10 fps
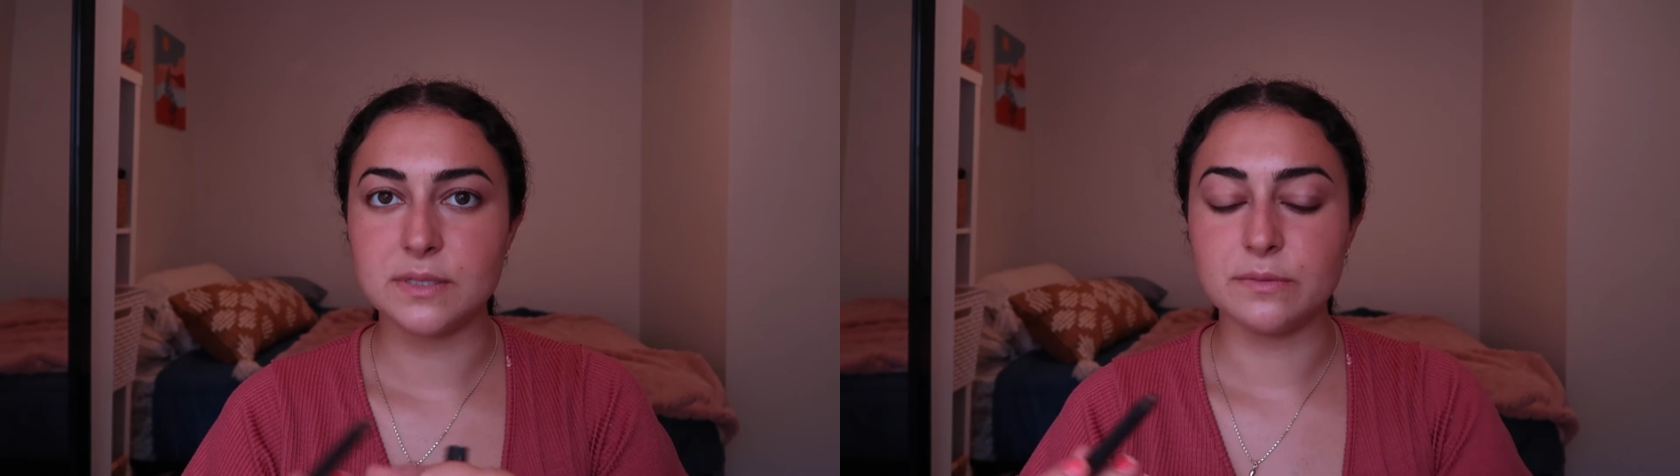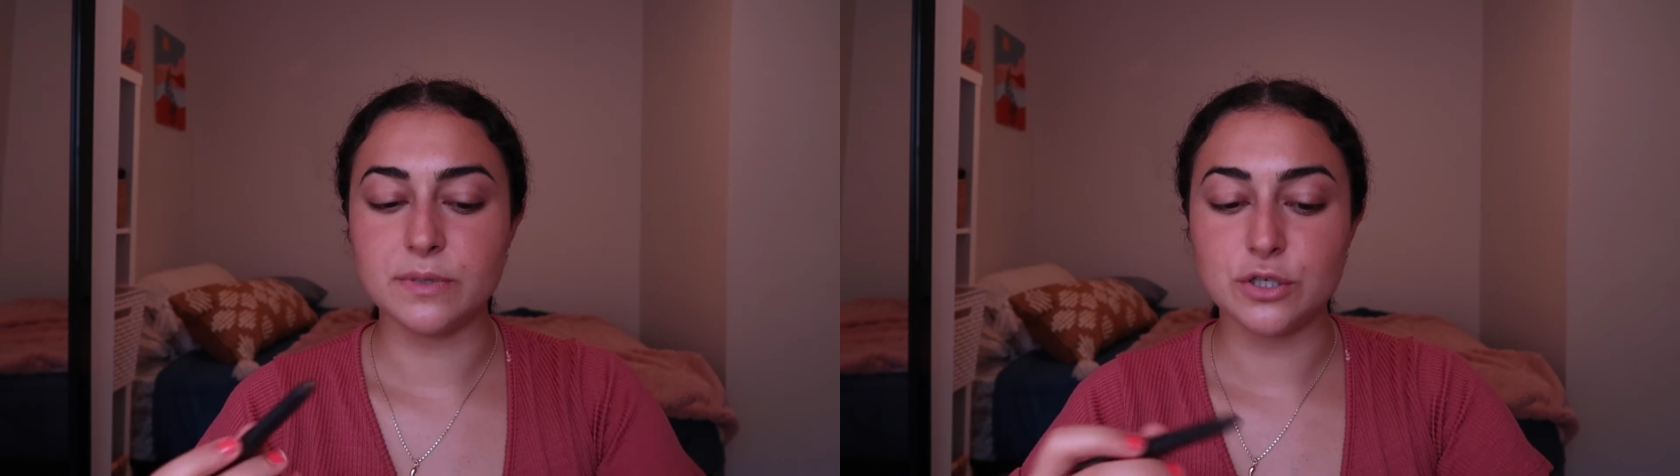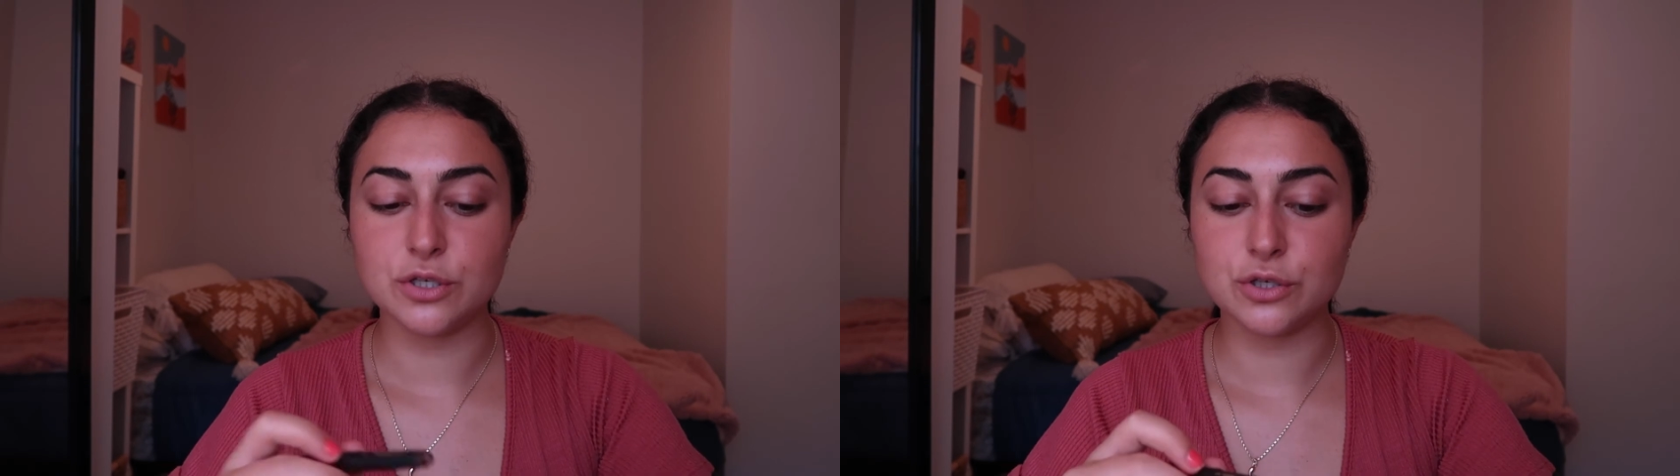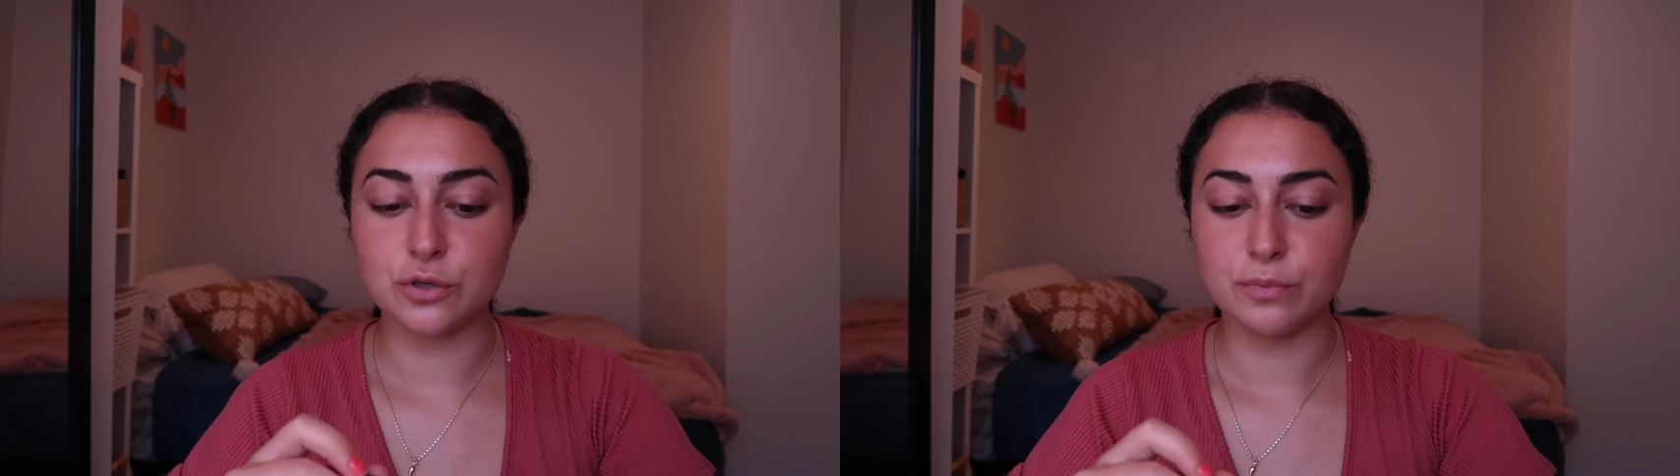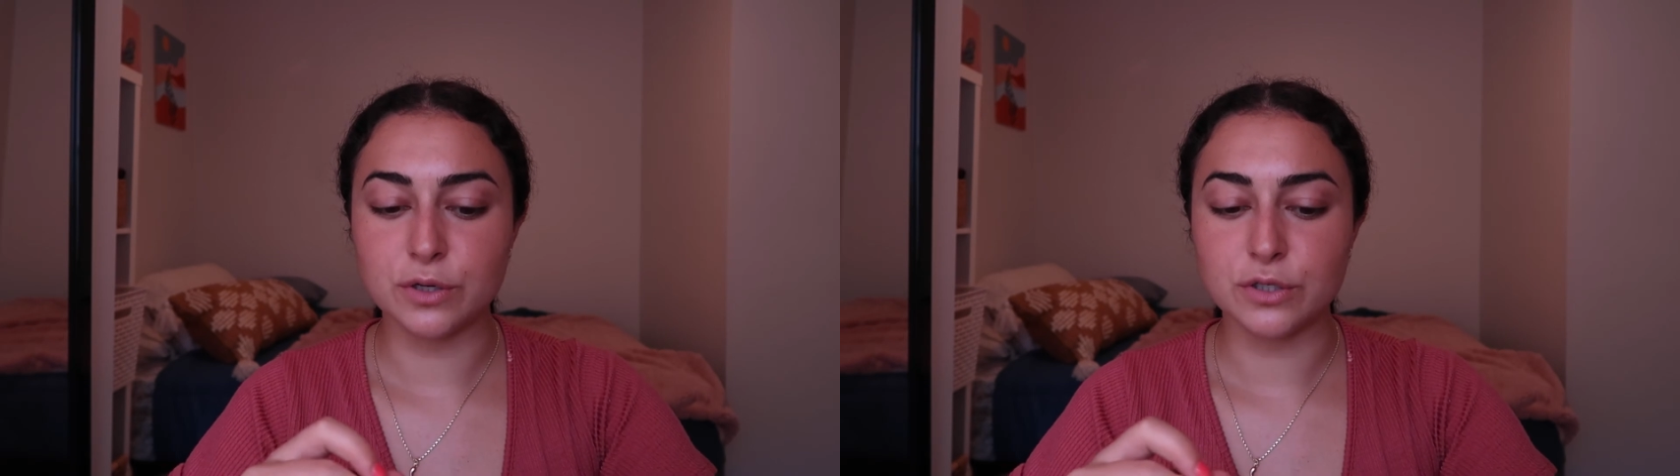to be
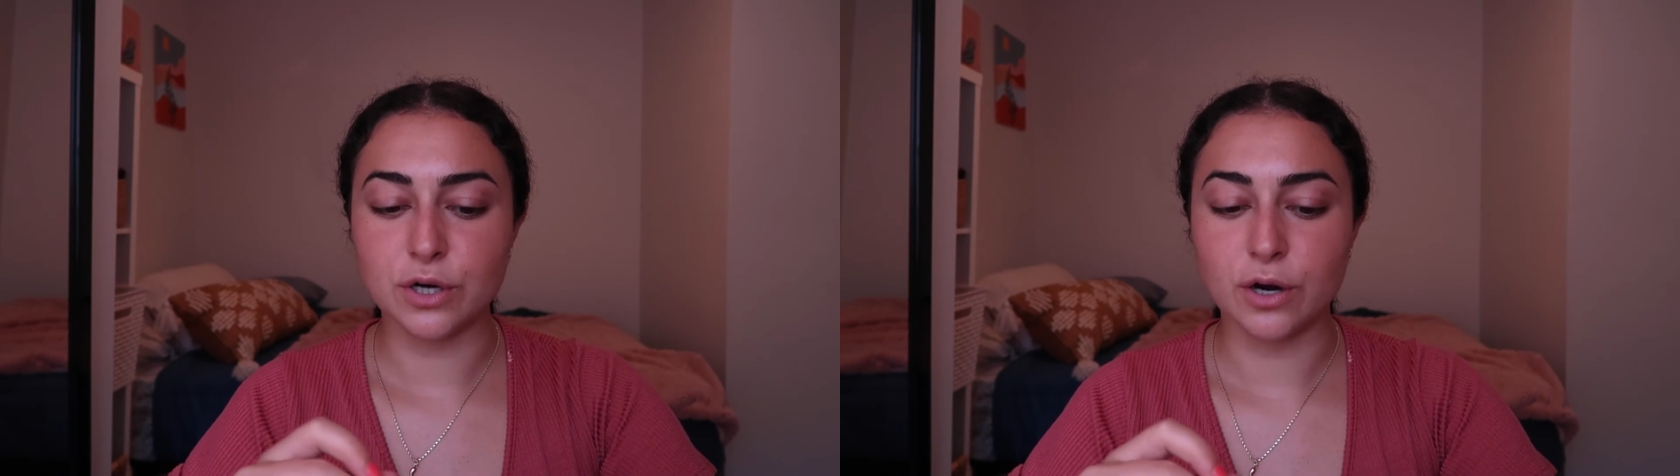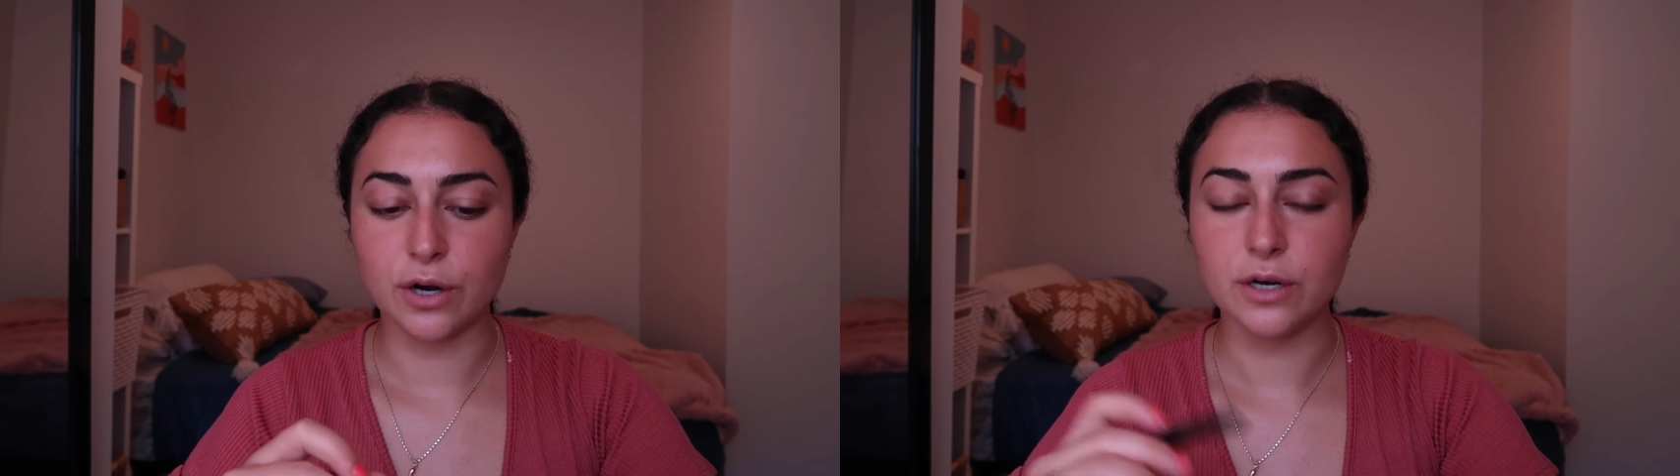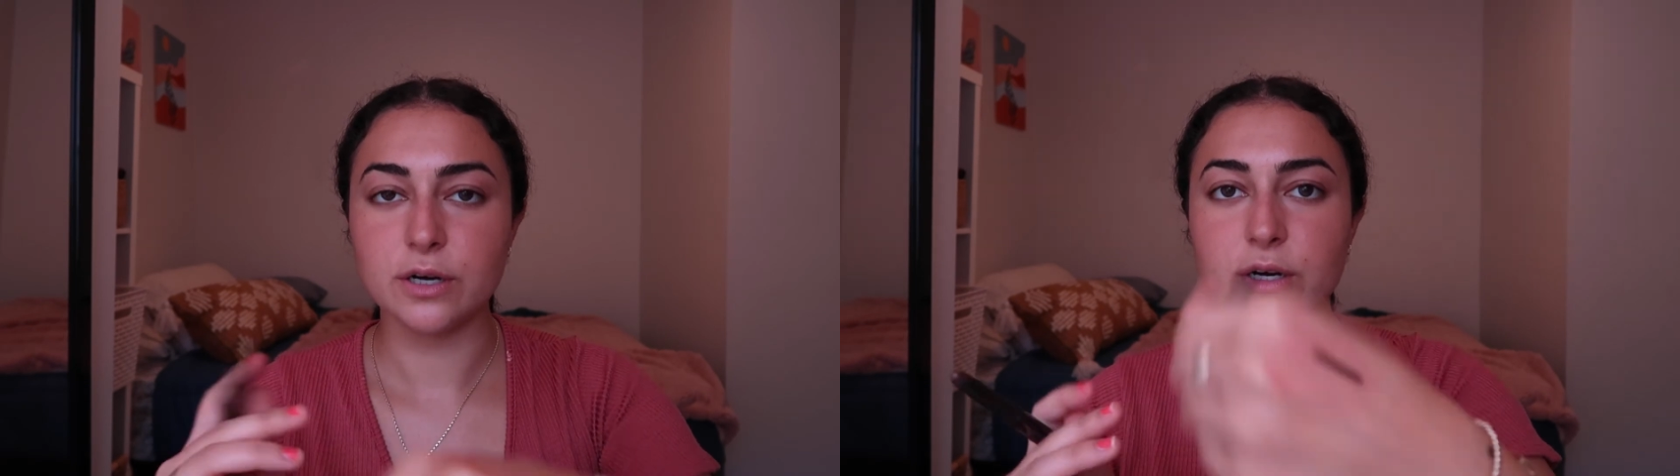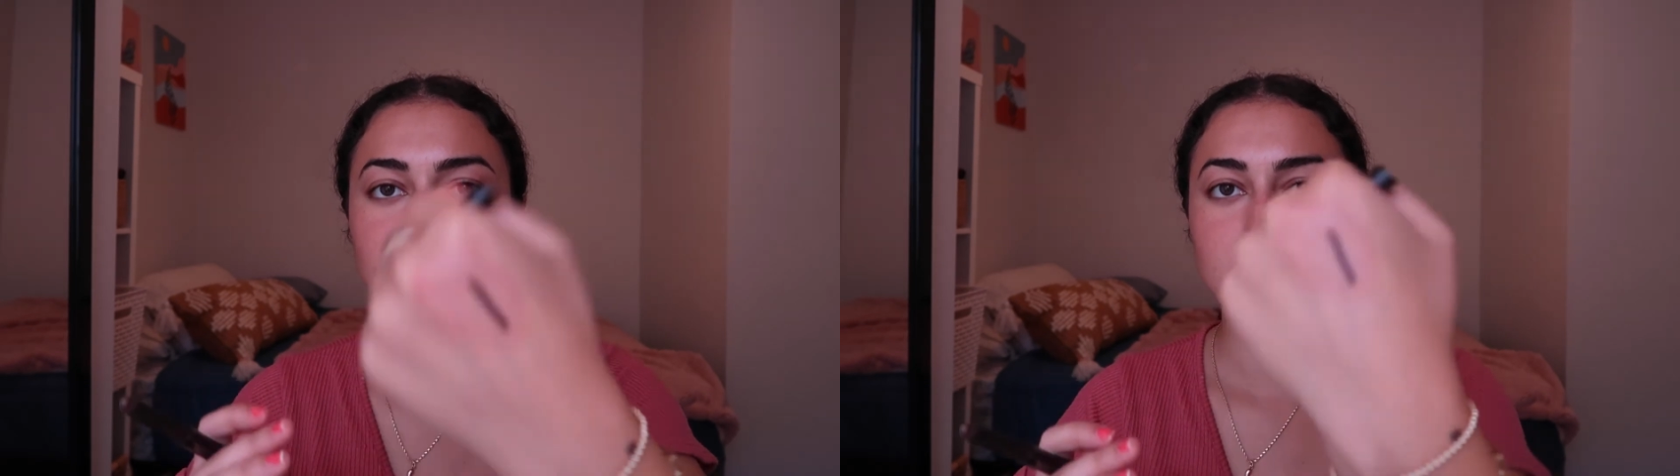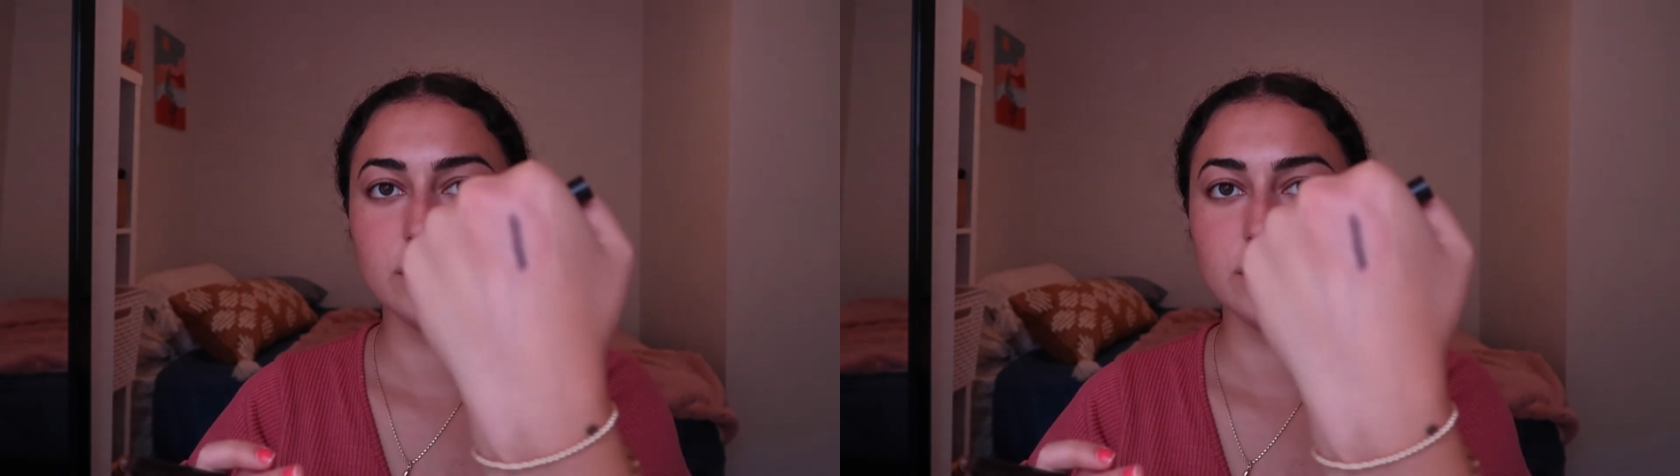super dark,